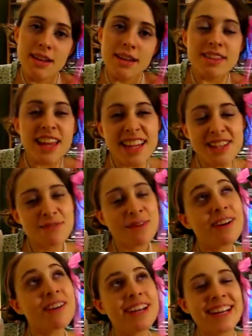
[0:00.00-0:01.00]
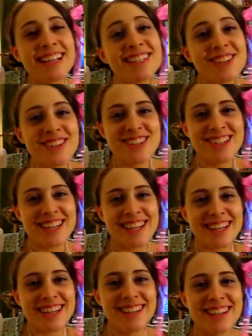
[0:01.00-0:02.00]
That's very interesting.
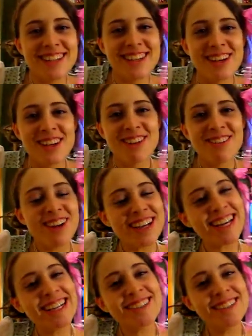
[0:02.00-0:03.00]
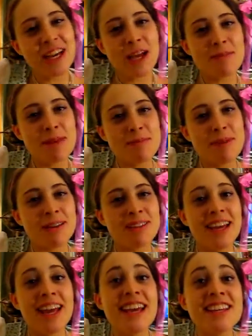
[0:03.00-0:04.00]
What can you tell me about the
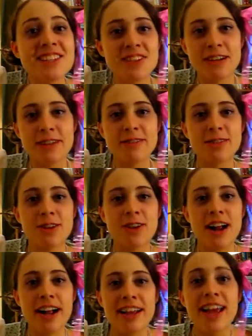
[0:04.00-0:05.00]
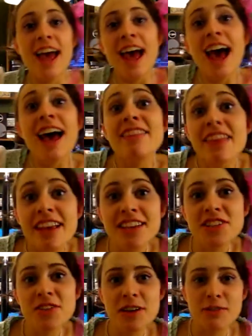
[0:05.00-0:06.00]
history of chloride and the
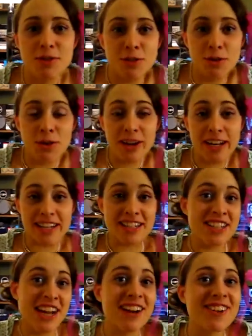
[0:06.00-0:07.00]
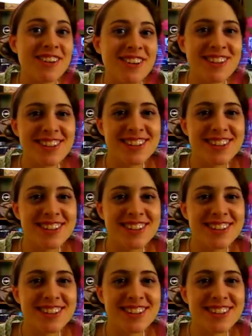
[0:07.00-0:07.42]
history of chlorine in general?